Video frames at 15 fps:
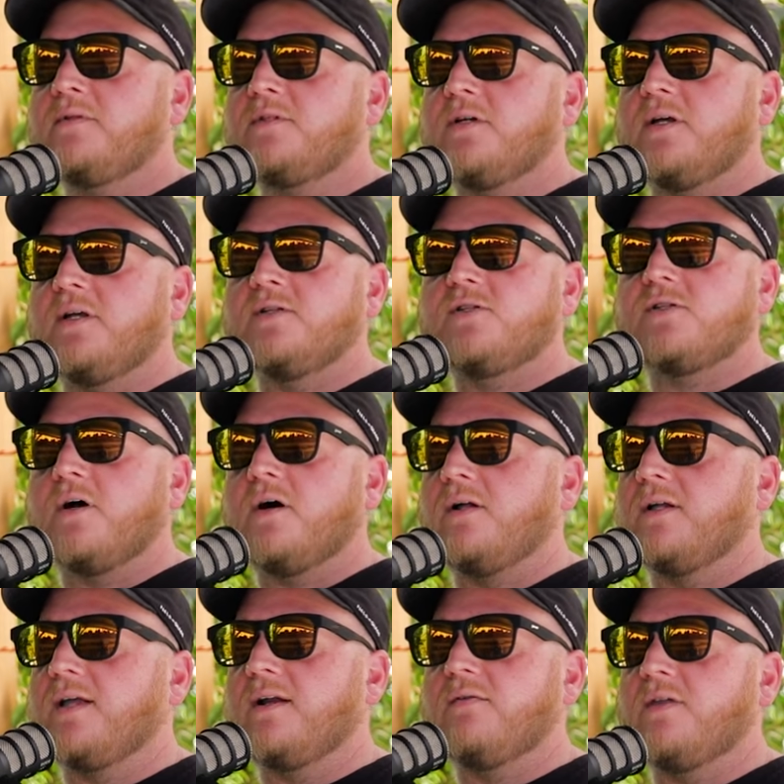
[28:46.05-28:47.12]
to
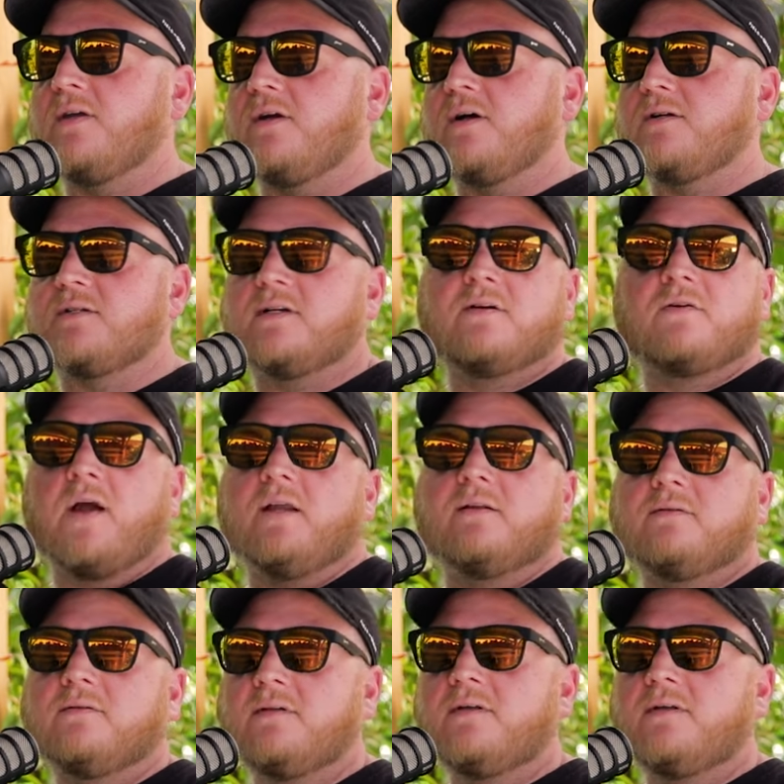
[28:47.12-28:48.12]
install and get everything good. I was like, Great.